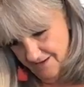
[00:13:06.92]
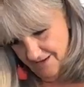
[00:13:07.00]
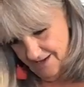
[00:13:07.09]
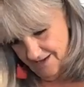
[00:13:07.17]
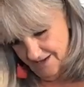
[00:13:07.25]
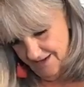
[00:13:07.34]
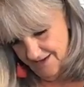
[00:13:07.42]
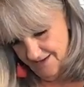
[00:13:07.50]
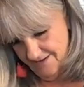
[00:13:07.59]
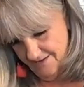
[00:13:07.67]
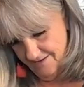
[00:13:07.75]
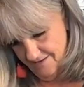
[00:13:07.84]

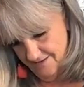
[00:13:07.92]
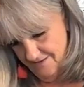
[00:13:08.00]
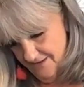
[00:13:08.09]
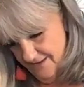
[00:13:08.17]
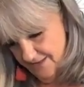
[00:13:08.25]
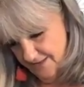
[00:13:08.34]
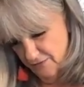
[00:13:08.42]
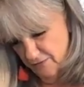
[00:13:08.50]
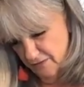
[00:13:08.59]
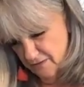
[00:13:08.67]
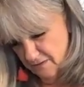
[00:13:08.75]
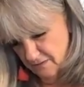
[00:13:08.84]
Okay, and
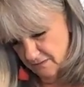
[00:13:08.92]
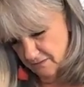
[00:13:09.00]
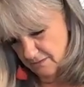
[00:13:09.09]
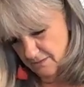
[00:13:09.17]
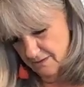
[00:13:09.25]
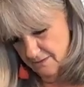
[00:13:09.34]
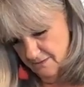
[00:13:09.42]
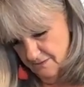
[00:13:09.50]
so versatile.